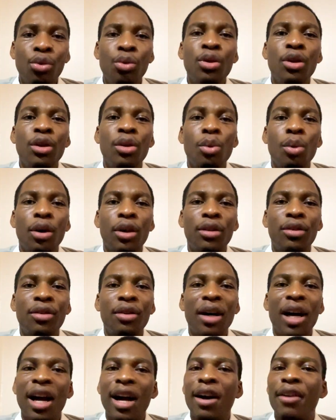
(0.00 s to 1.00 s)
really want to
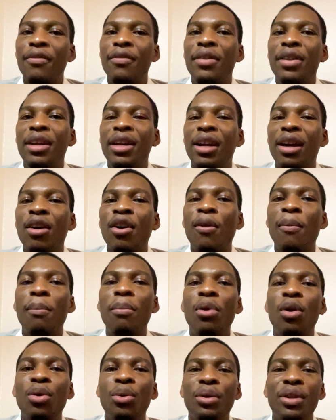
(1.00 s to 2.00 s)
have the
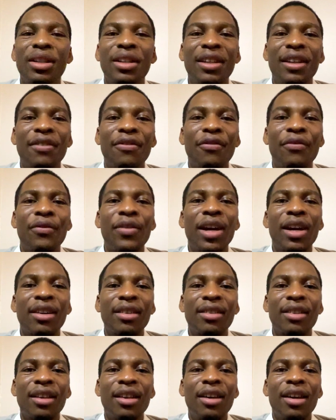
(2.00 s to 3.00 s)
compounding
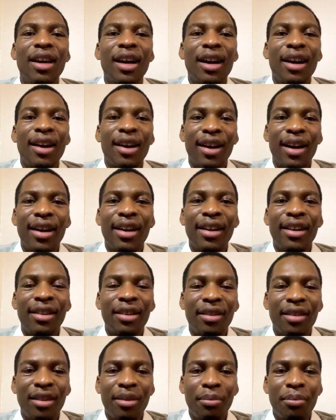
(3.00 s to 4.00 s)
effect
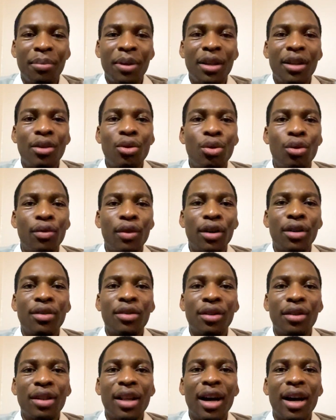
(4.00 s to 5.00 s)
paid over.
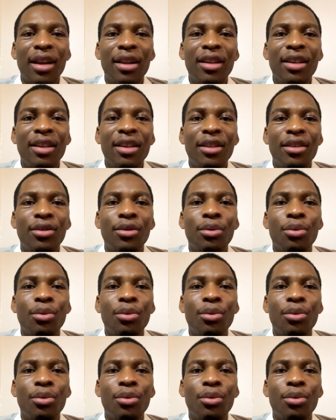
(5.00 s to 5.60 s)
So that is